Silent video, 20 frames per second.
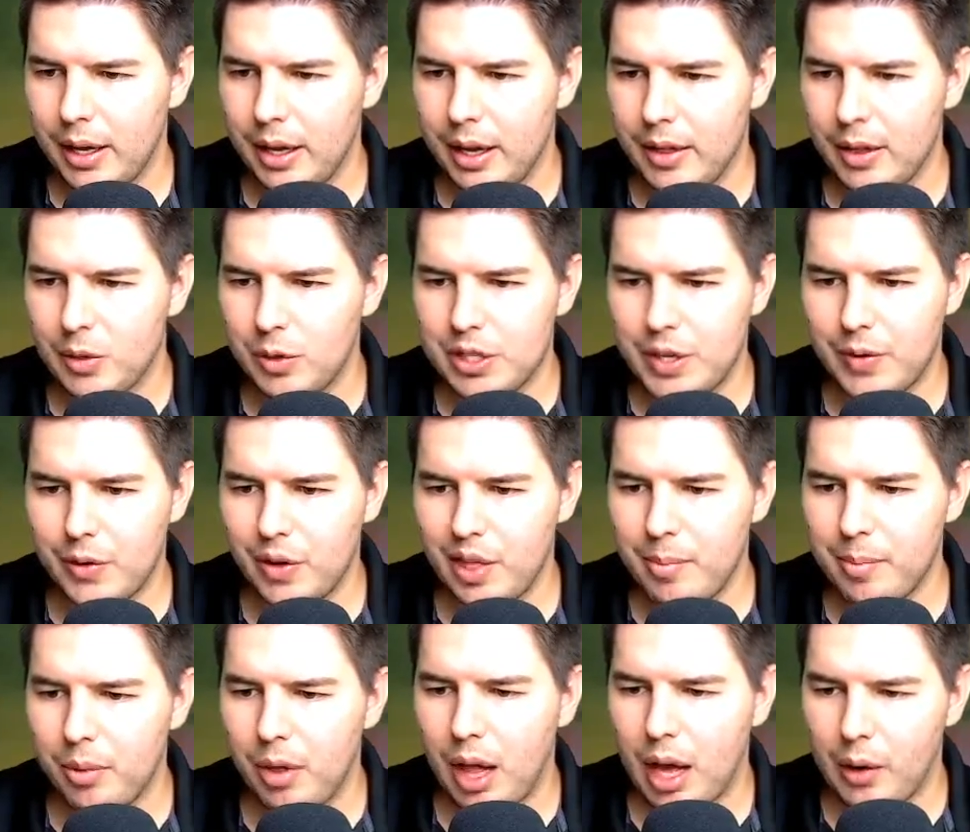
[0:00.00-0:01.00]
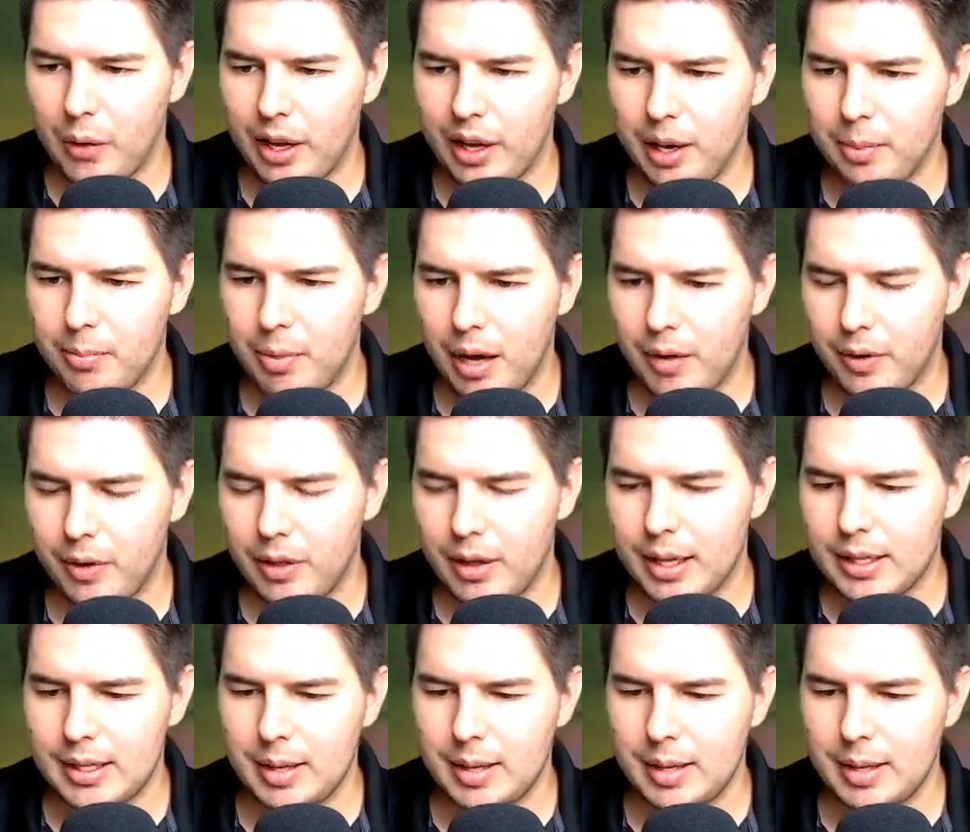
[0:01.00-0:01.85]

And then whichever one they block, we get a buff with this.